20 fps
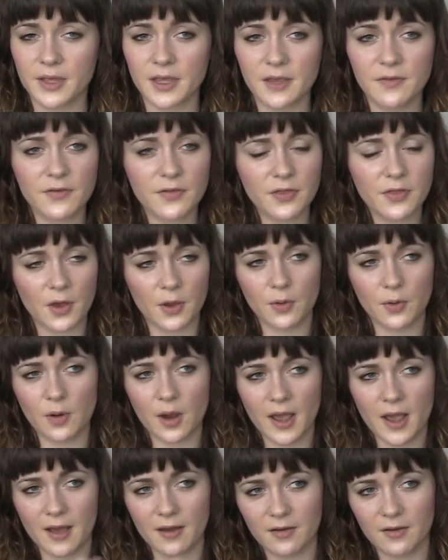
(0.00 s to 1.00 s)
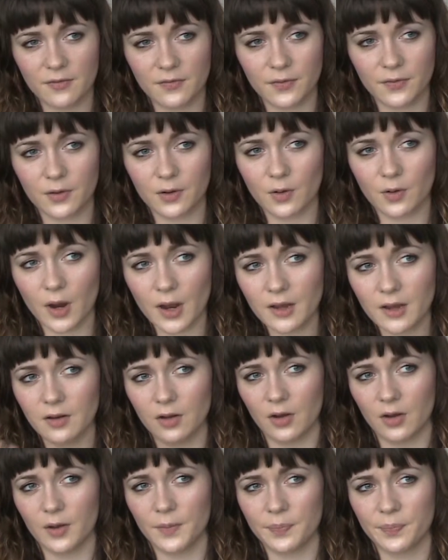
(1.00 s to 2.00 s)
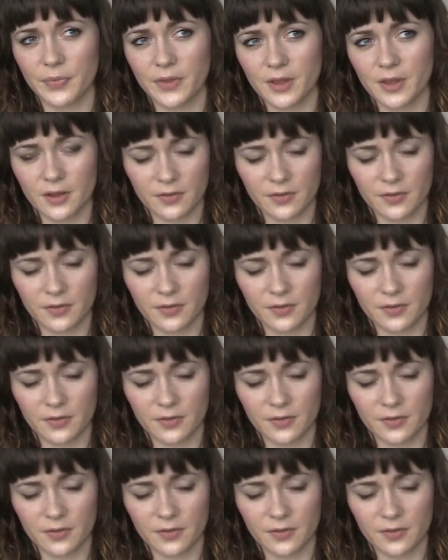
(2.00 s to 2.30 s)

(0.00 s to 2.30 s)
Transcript: even though I have quite a lot,